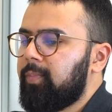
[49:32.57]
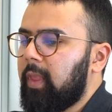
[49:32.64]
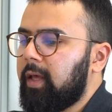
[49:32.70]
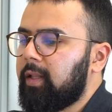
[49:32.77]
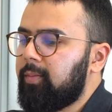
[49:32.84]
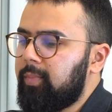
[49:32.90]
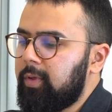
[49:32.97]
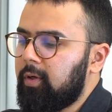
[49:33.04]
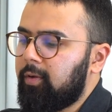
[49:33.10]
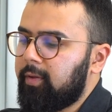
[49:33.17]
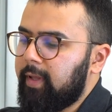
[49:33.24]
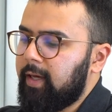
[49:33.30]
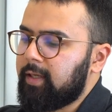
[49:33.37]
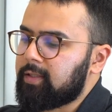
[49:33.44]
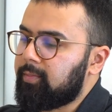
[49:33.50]
And then
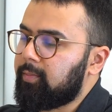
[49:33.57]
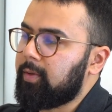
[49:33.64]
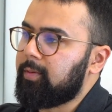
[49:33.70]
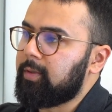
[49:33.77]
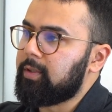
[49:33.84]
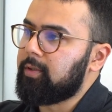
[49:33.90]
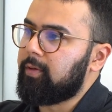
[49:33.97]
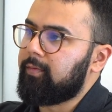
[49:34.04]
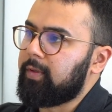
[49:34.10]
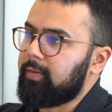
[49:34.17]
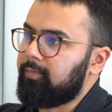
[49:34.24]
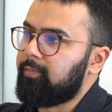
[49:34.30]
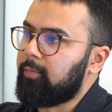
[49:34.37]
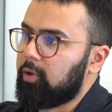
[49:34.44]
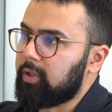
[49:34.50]
beyond that, something which is
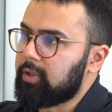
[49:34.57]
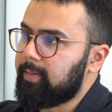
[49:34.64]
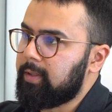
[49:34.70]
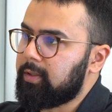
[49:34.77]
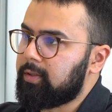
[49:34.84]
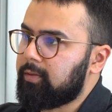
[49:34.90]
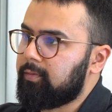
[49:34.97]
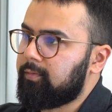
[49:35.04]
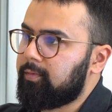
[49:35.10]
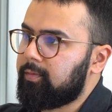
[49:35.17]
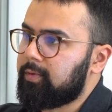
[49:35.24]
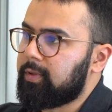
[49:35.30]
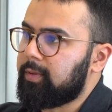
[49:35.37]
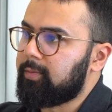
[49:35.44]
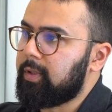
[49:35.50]
often more expensive,
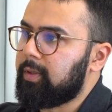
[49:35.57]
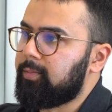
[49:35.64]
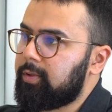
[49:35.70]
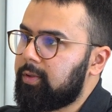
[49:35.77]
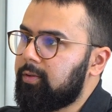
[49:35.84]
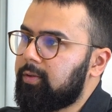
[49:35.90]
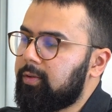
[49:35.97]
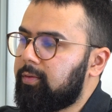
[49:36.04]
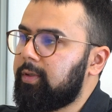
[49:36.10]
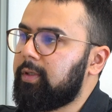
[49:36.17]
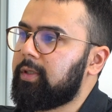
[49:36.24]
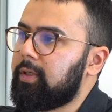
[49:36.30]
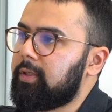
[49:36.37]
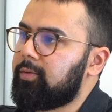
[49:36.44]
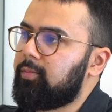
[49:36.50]
sometimes 2 to 3
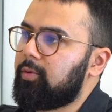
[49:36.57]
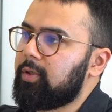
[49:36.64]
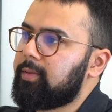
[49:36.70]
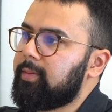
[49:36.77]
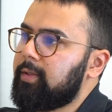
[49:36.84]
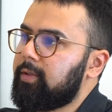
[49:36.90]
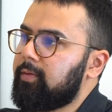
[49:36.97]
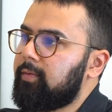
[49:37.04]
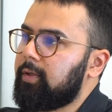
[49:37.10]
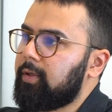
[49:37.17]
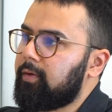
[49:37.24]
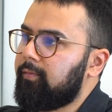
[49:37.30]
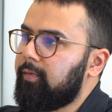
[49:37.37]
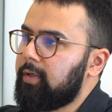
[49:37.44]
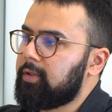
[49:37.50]
times more expensive than a
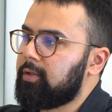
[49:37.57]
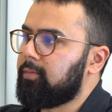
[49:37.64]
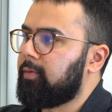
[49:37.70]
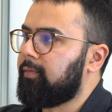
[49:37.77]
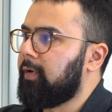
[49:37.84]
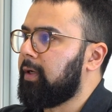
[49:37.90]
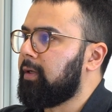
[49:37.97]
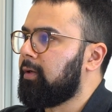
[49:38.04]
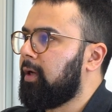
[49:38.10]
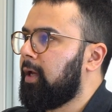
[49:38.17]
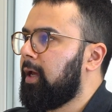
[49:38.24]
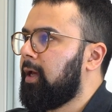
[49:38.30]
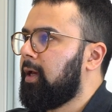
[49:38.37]
conventional provider.